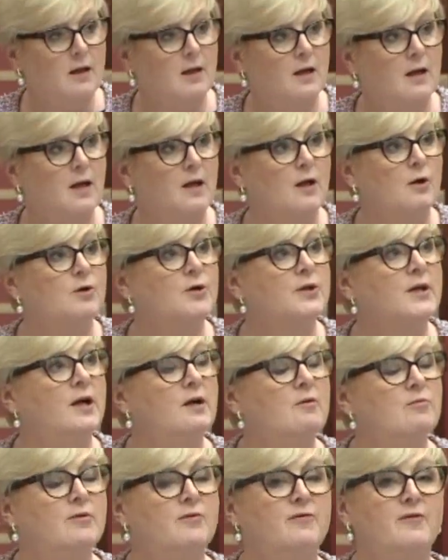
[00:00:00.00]
And I couldn't
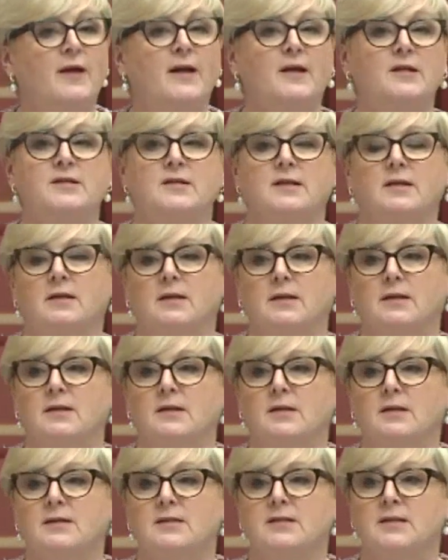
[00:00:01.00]
help reflecting,
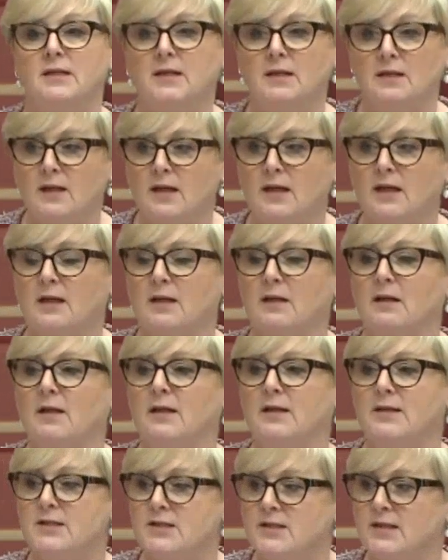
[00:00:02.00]
sitting there,
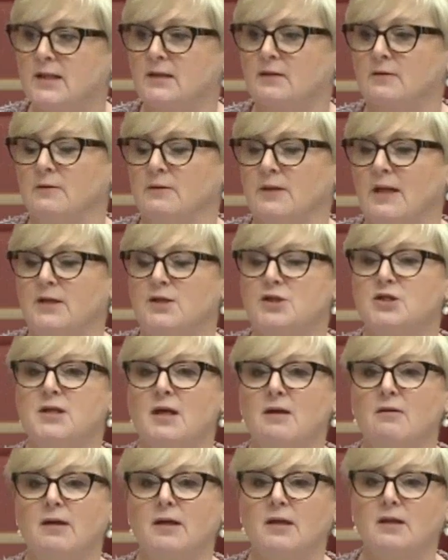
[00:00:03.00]
listening and
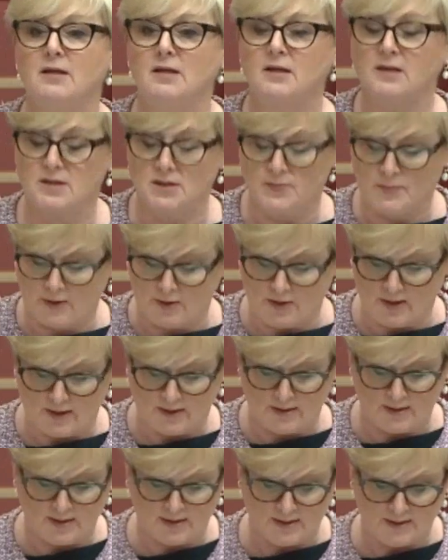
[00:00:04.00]
sharing in the
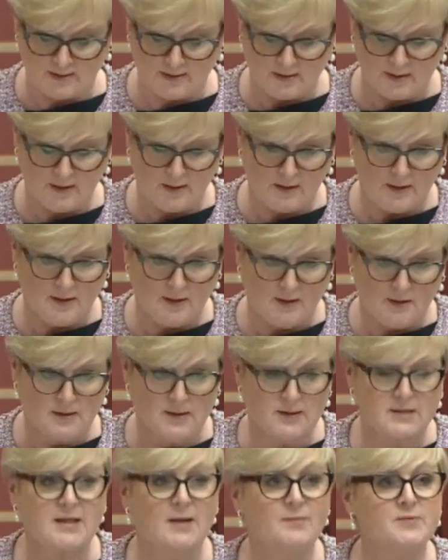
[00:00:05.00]
experience,
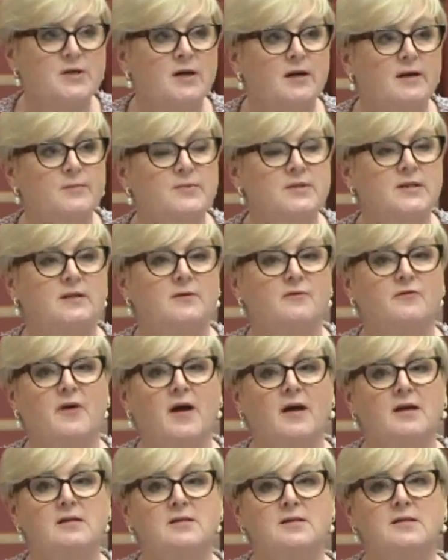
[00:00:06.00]
that sometimes in the
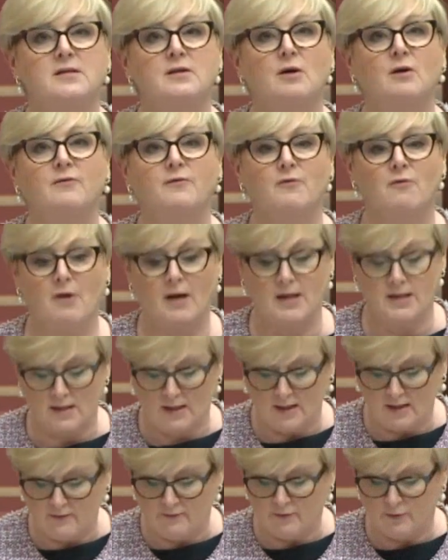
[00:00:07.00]
face of great
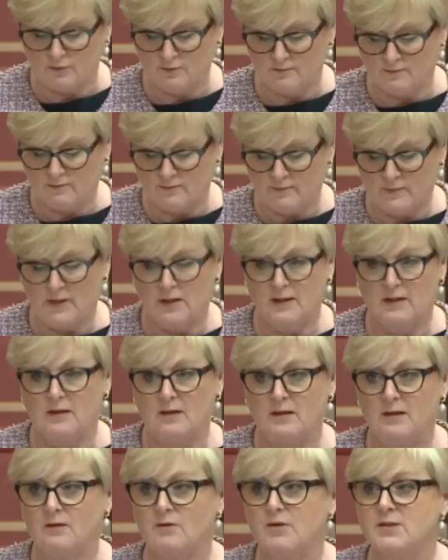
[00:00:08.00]
evil,
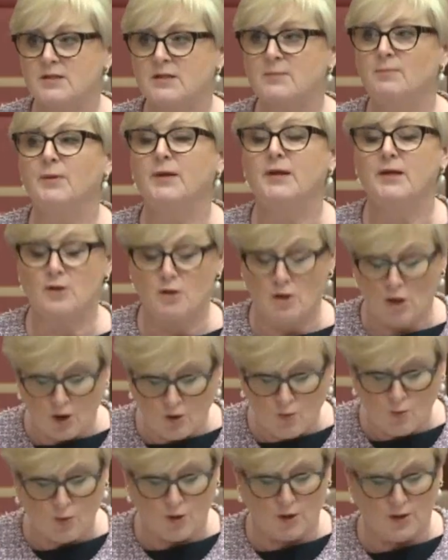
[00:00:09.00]
there are simply no
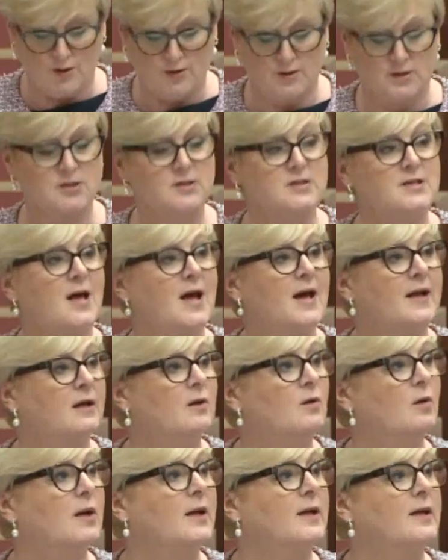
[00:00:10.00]
words to
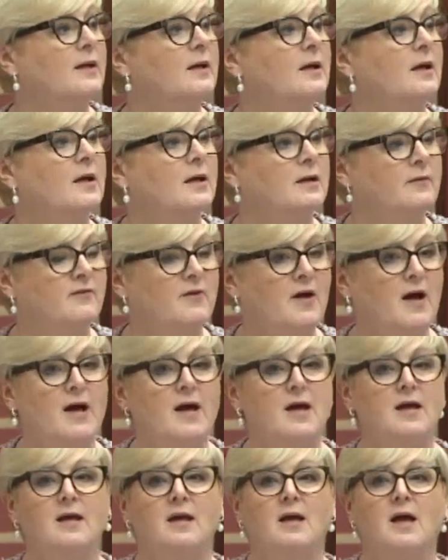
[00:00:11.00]
adequately
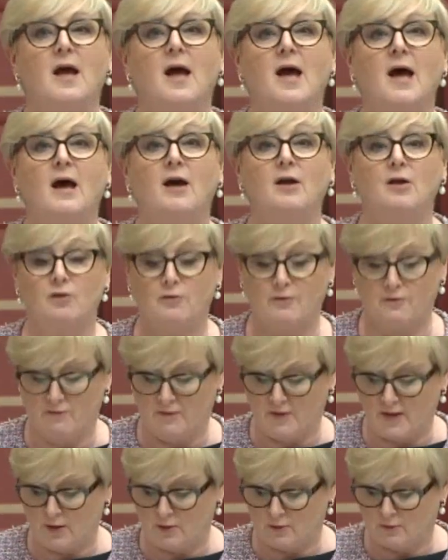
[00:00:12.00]
convey how you
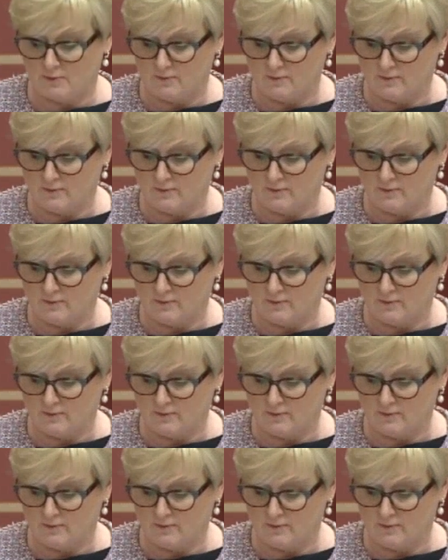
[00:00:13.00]
feel.